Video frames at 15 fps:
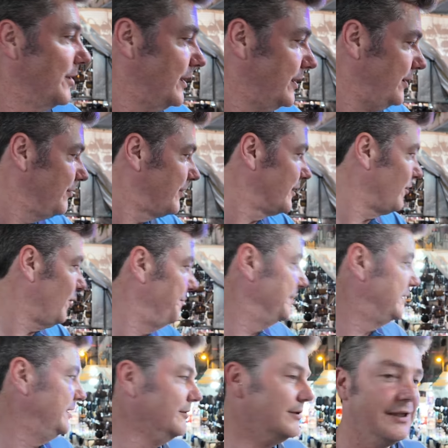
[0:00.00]
going to use this
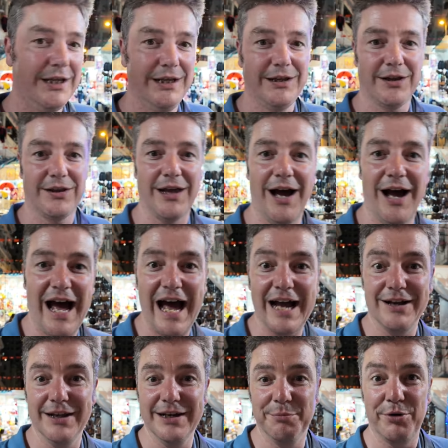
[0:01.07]
opportunity to start
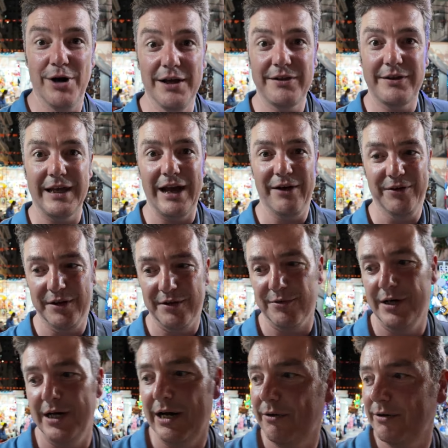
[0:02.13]
haggling the price down as
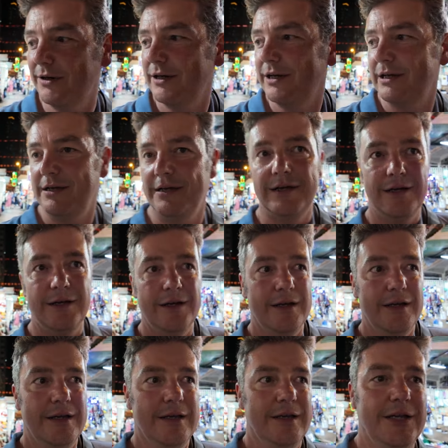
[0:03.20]
well.
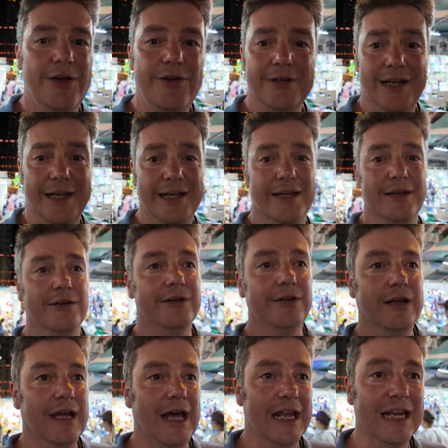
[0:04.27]
Usually you can
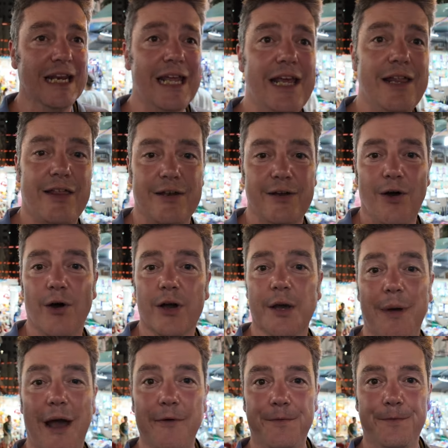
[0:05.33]
at least knock
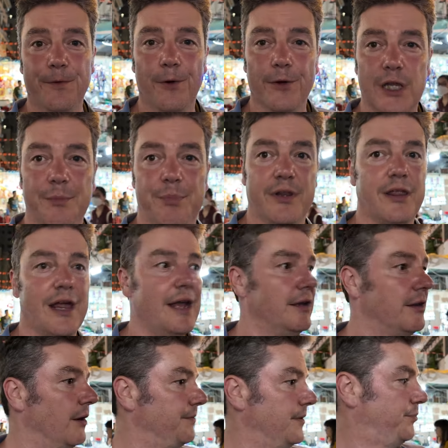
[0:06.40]
about
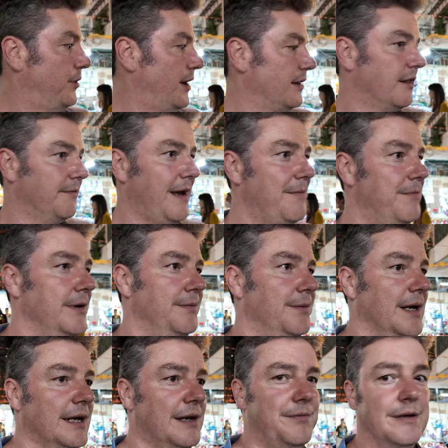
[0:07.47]
40% off the price of
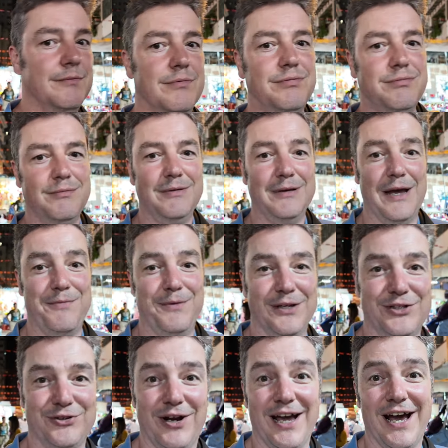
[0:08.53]
everything if you
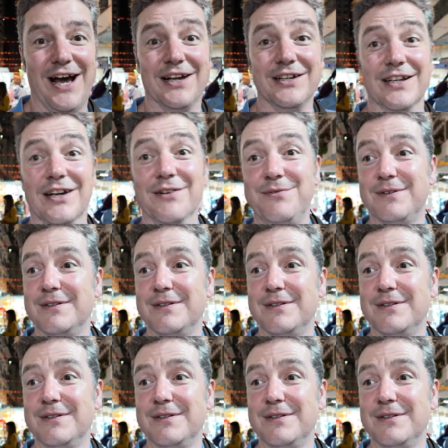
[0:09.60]
try hard enough.